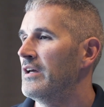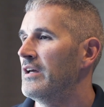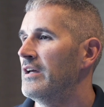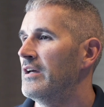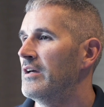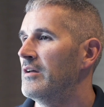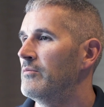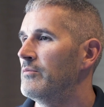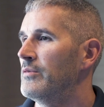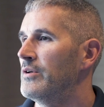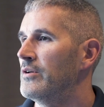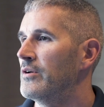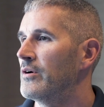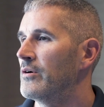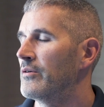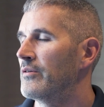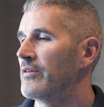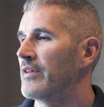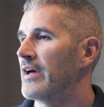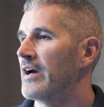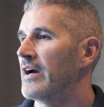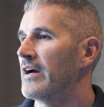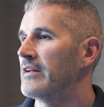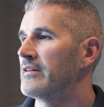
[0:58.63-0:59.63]
and we know
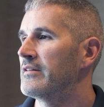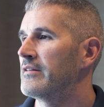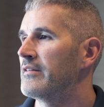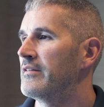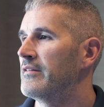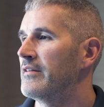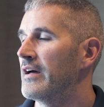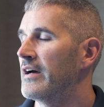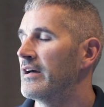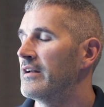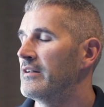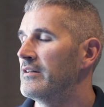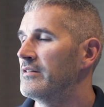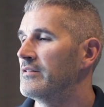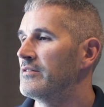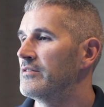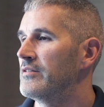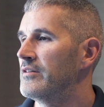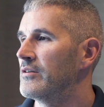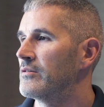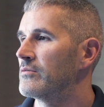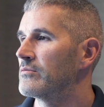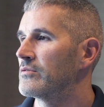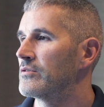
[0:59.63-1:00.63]
that
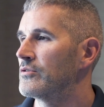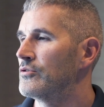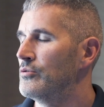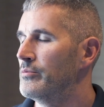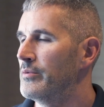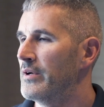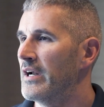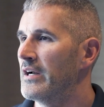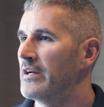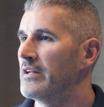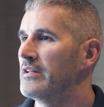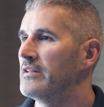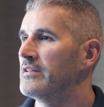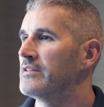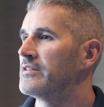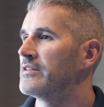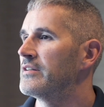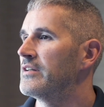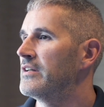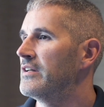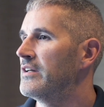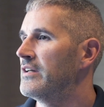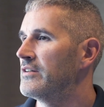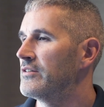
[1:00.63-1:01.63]
is Kubernetes
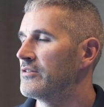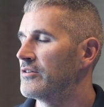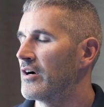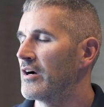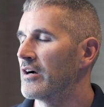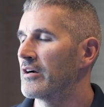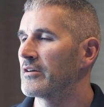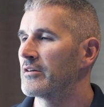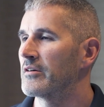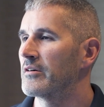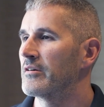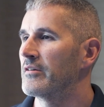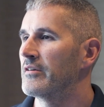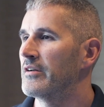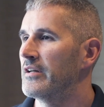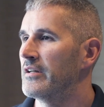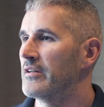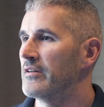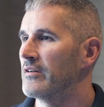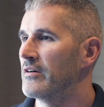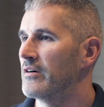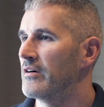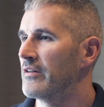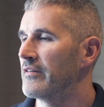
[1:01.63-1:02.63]
and Docker
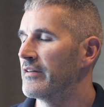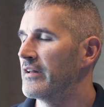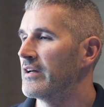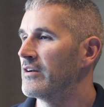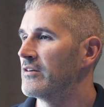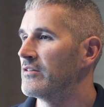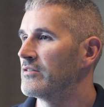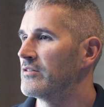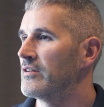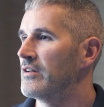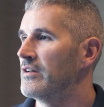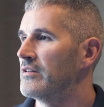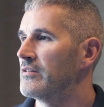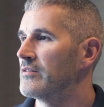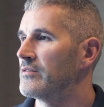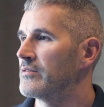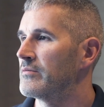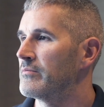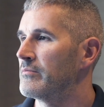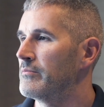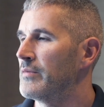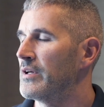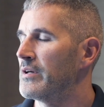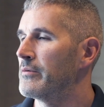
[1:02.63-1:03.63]
and all that is
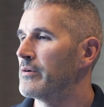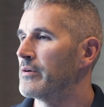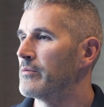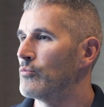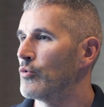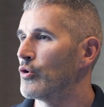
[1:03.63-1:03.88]
becoming